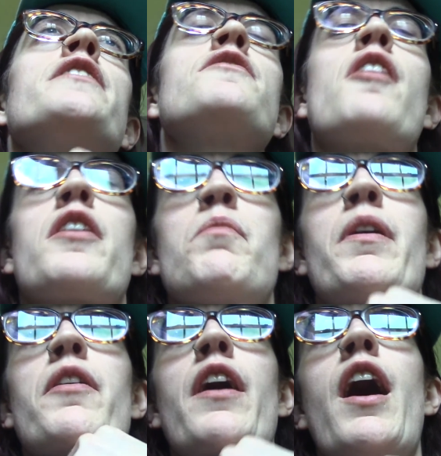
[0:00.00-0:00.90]
to talk
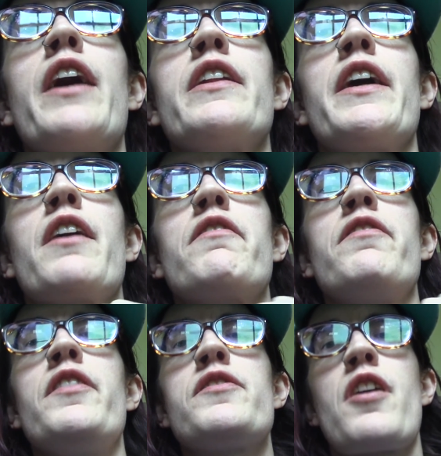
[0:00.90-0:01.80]
about God. Like,
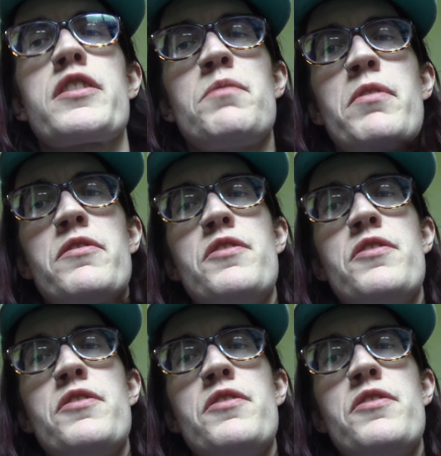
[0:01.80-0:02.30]
I've talked about